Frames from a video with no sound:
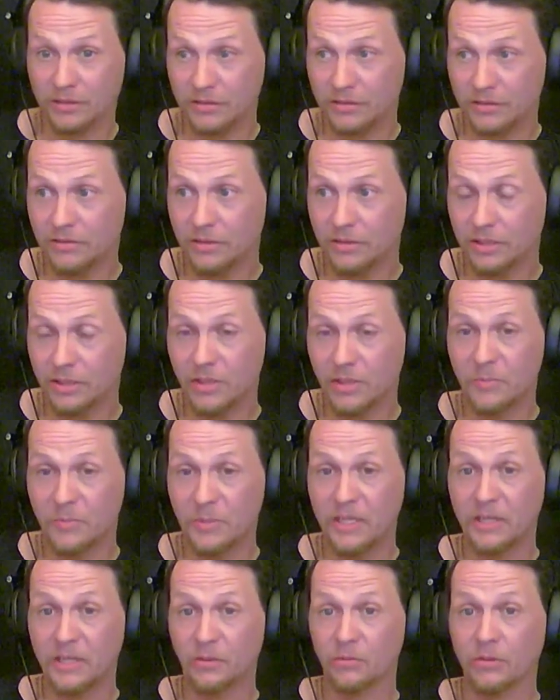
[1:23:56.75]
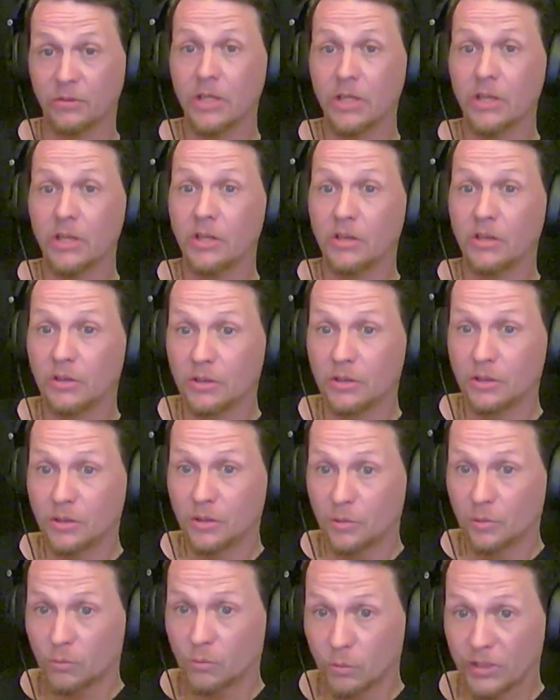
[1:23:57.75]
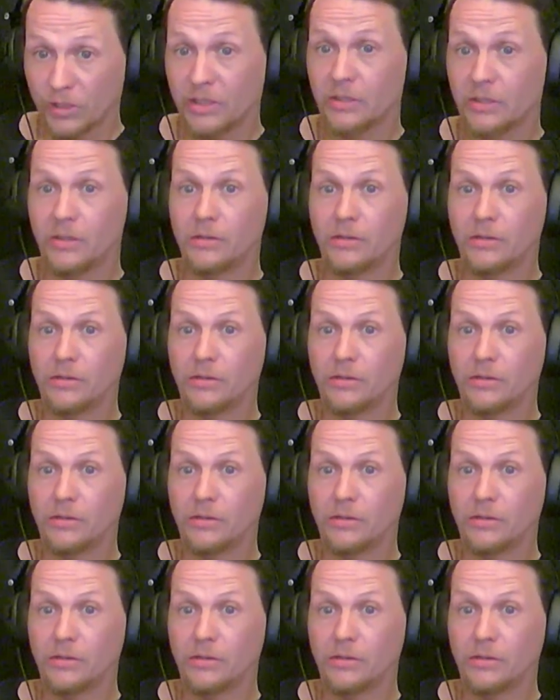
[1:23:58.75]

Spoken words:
and just being real,